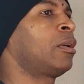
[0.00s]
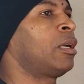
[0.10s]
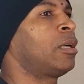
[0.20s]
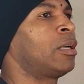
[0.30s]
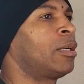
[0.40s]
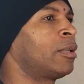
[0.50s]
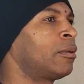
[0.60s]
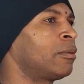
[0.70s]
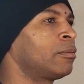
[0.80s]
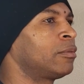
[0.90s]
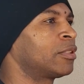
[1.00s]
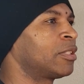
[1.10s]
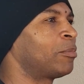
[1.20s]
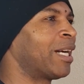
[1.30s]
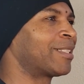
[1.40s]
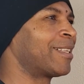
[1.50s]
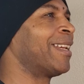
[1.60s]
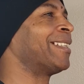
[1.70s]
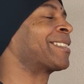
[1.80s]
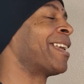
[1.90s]
by
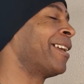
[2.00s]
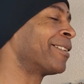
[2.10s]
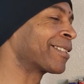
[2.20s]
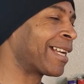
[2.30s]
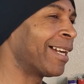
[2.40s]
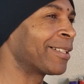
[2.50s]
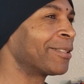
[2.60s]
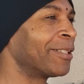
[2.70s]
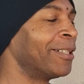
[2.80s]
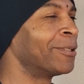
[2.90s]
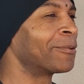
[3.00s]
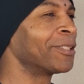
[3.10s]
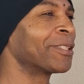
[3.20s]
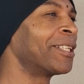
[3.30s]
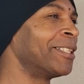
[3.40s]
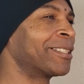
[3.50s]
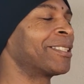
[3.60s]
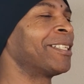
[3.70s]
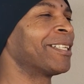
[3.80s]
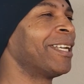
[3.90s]
today's standards, kind of
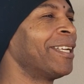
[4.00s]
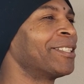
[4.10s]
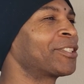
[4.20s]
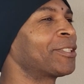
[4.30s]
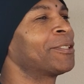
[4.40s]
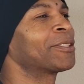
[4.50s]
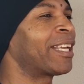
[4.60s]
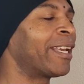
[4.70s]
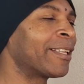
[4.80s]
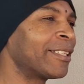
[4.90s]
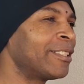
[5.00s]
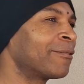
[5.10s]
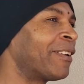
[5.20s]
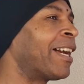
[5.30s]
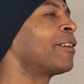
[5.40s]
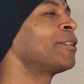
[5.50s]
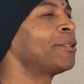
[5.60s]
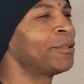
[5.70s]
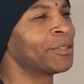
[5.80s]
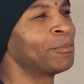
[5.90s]
unrealistic shows that had these
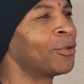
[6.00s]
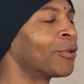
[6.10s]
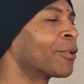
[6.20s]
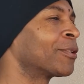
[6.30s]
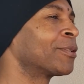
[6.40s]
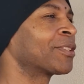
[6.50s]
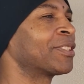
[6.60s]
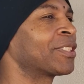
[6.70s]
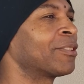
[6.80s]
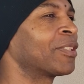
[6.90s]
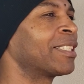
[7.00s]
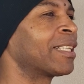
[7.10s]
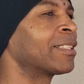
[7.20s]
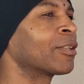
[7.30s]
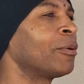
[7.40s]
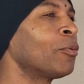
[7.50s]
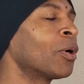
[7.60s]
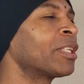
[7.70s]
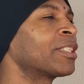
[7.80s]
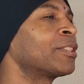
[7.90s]
values and morals and stuff like that. So we
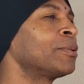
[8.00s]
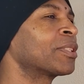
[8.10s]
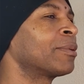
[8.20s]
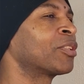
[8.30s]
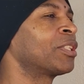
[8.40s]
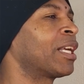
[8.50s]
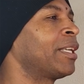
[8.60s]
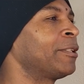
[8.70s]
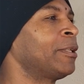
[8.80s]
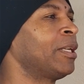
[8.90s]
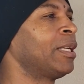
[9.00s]
wanted to do something like,